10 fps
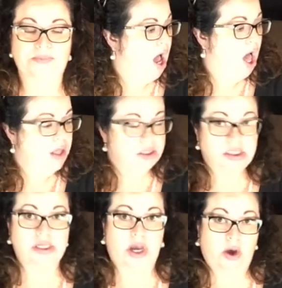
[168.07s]

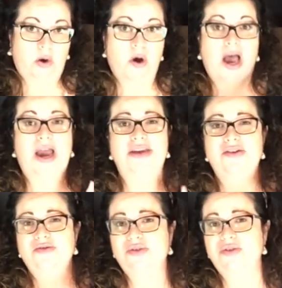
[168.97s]
Also, I
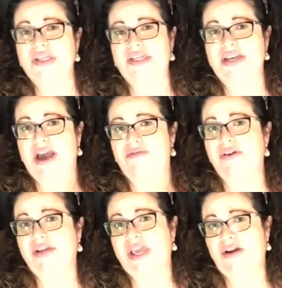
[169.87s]
usually
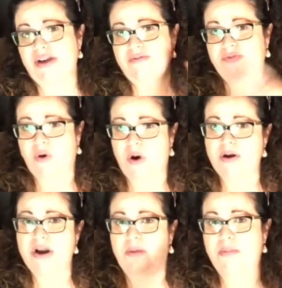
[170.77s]
never carry
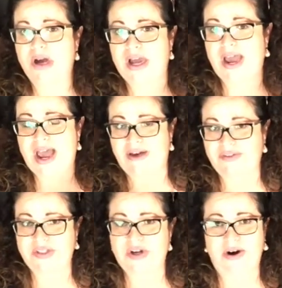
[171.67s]
forward a book I
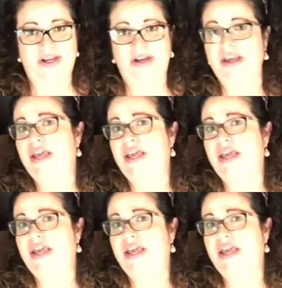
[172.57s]
haven't started.